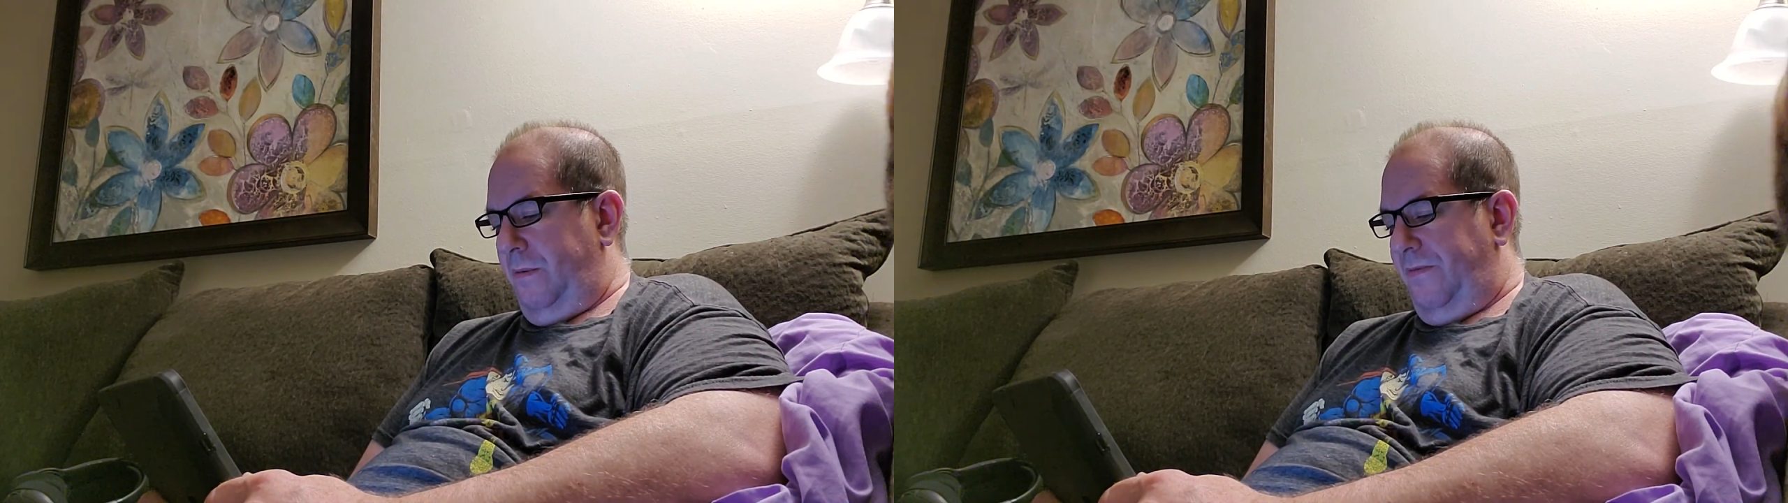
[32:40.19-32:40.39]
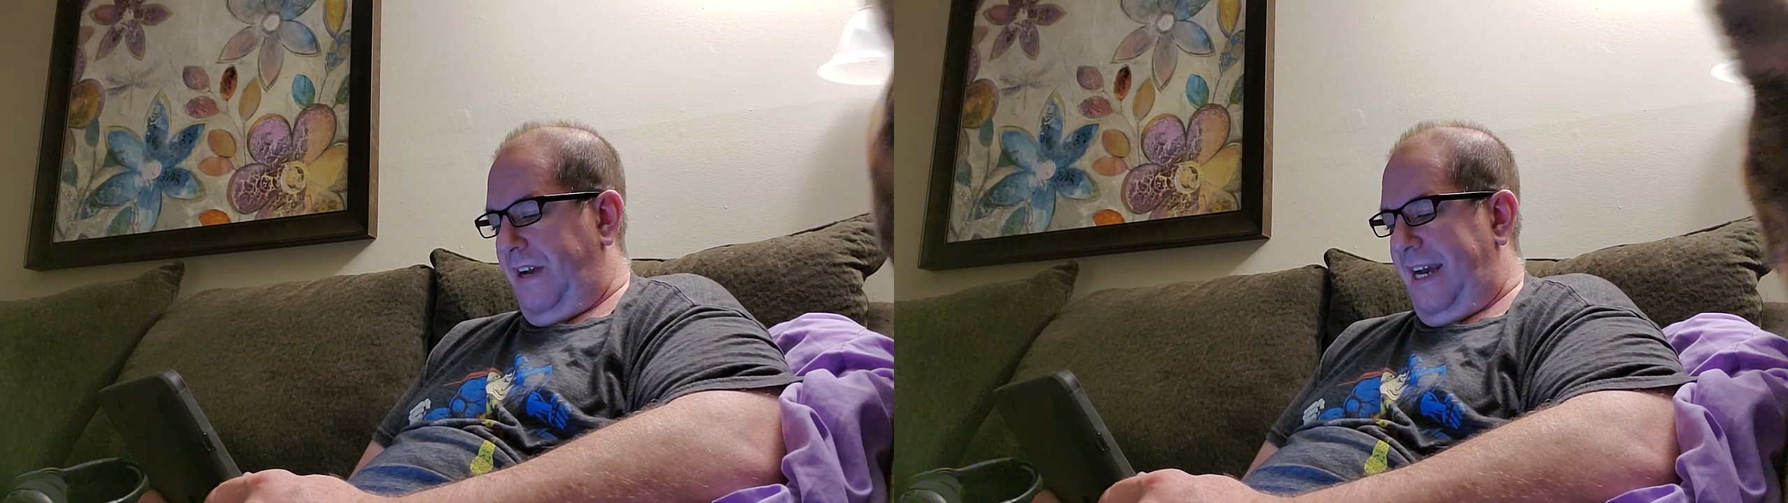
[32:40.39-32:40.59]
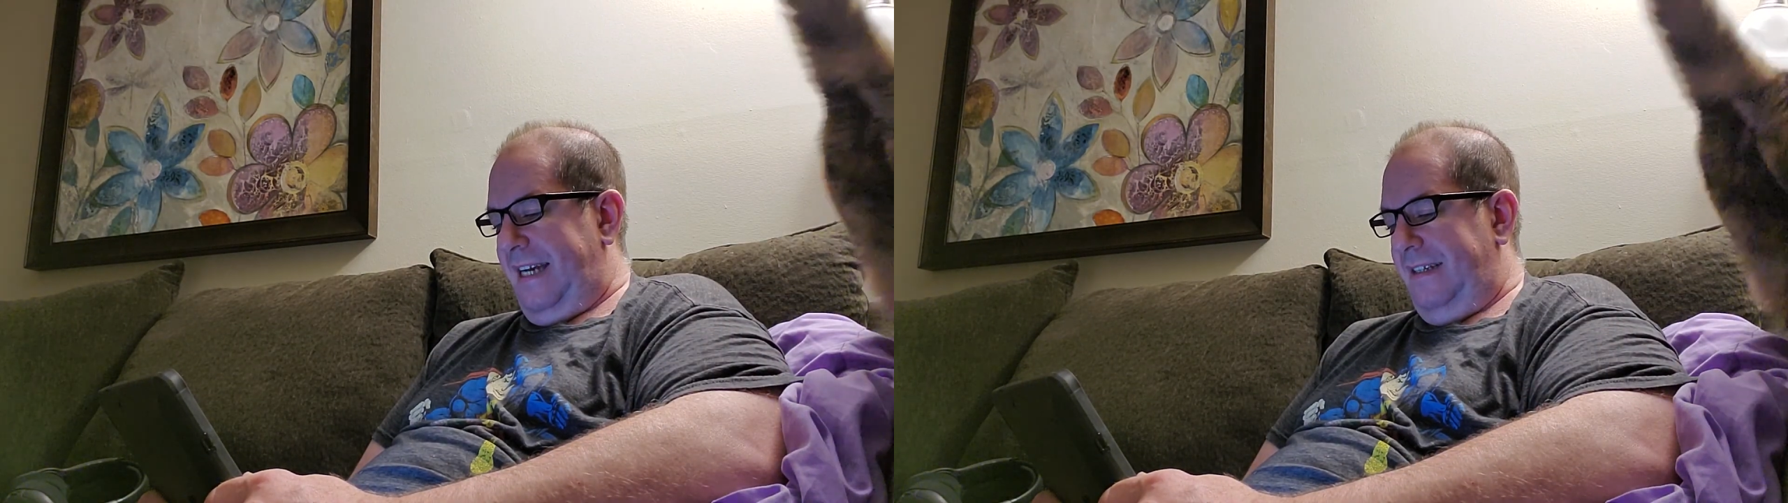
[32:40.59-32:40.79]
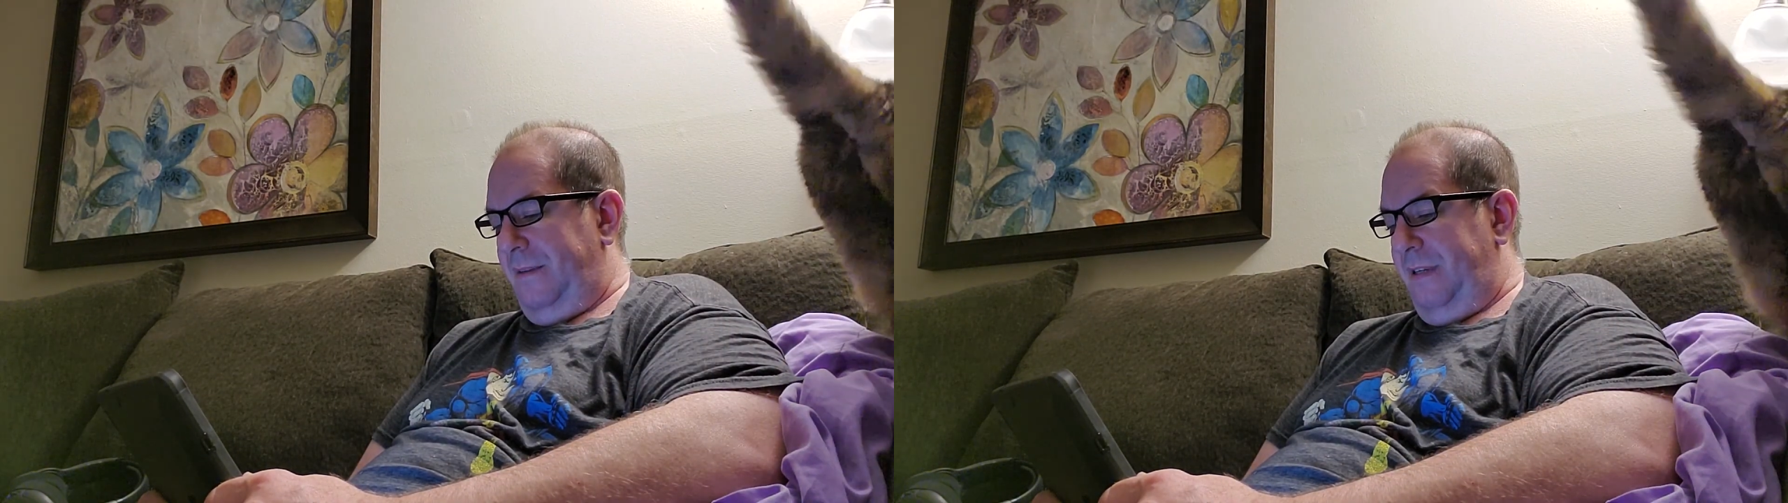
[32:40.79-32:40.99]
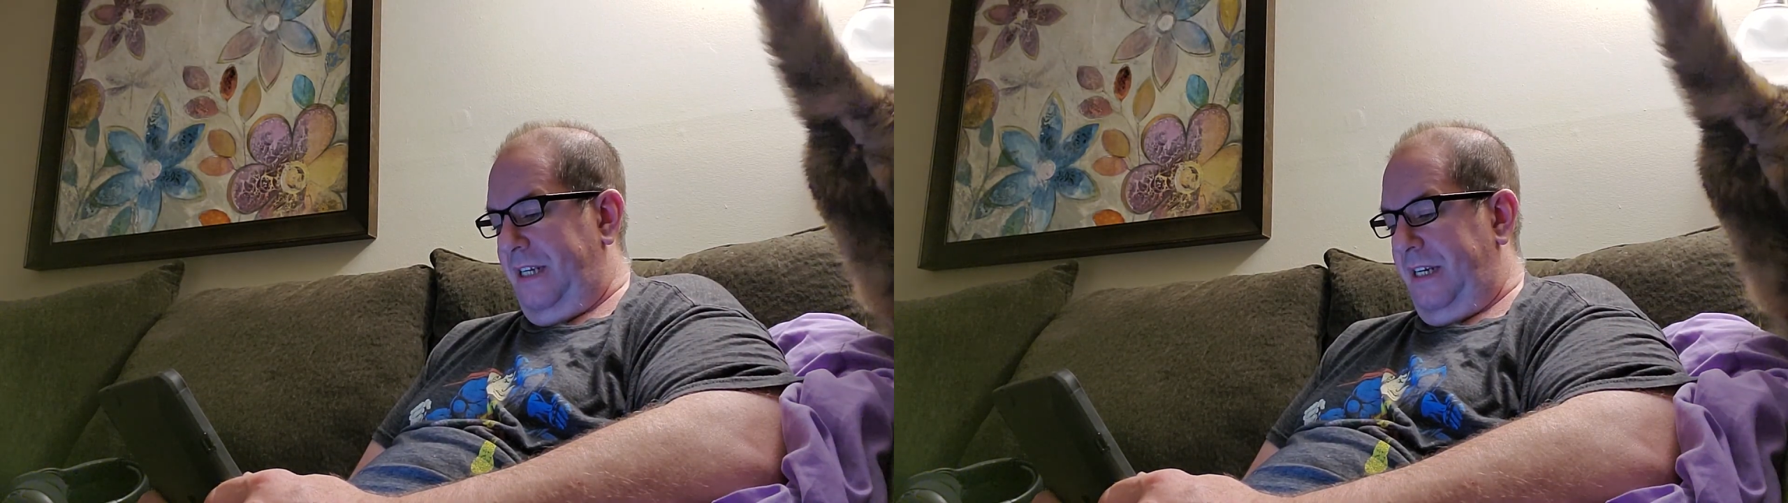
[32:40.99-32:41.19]
if I asked
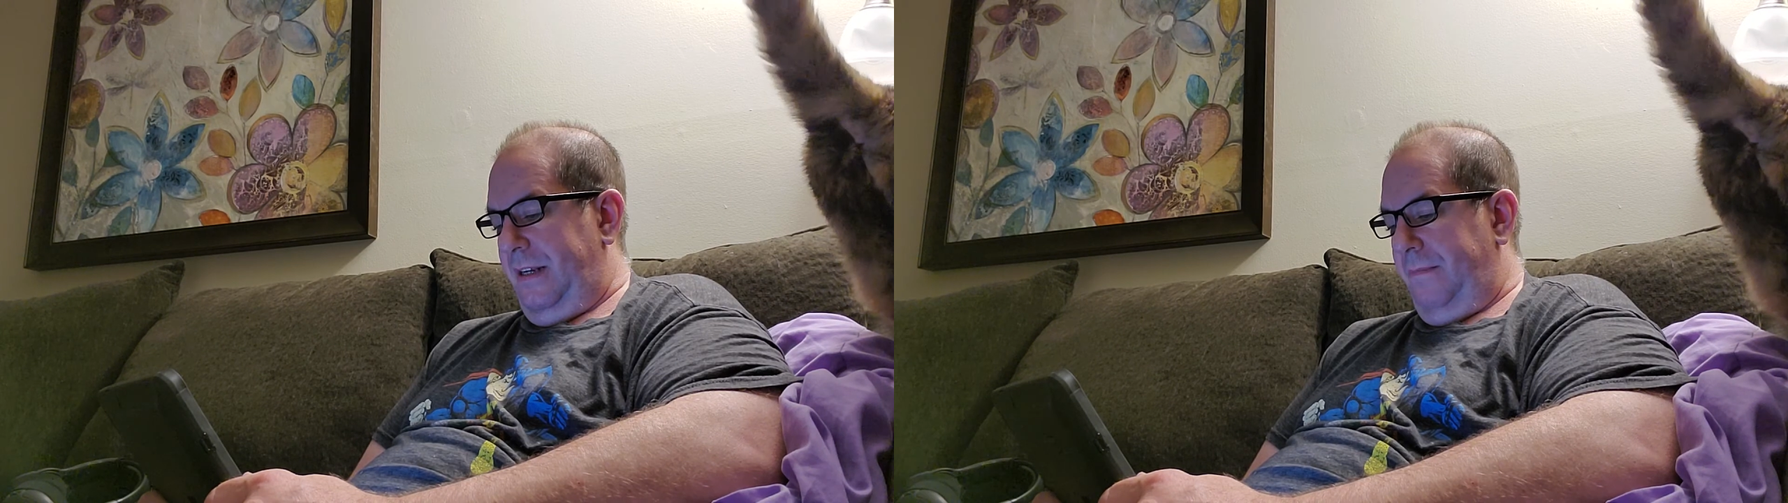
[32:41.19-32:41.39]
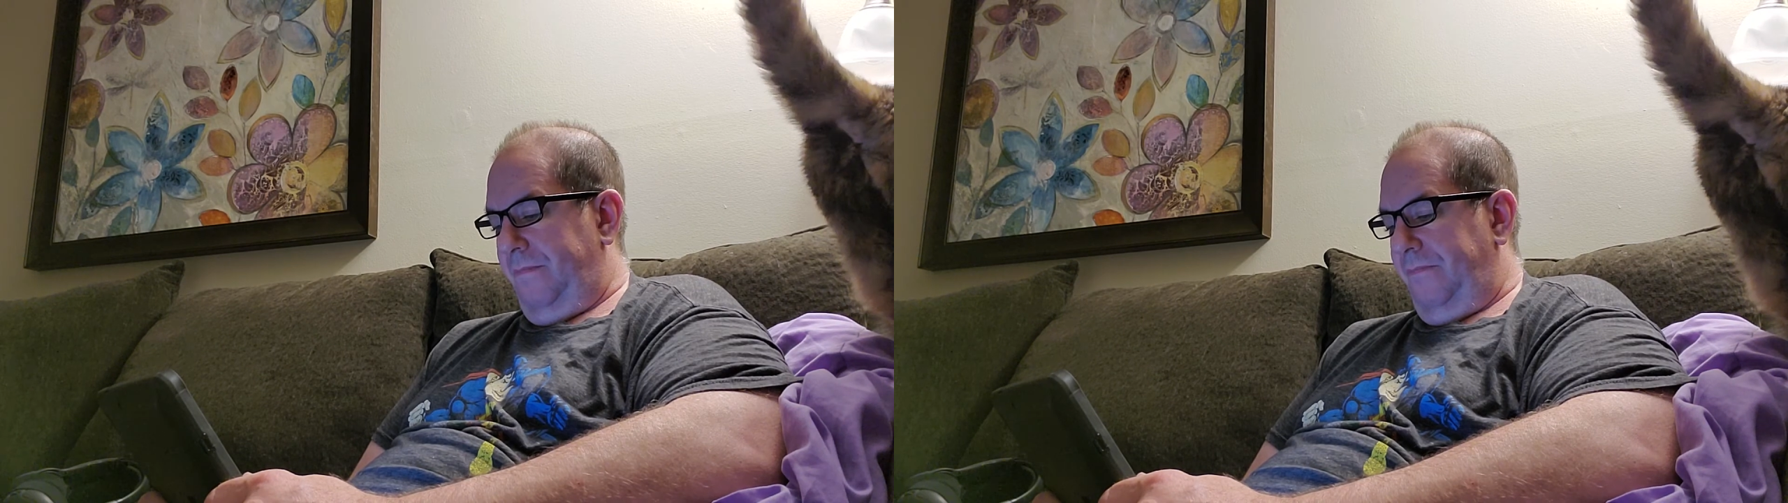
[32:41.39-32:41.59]
him again.